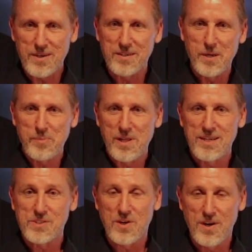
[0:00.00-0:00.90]
are going to apply
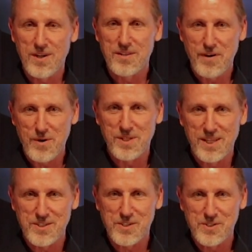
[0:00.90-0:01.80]
to all of our
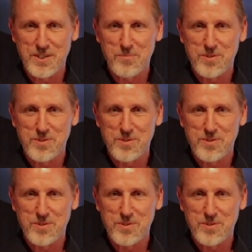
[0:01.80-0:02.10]
relationships.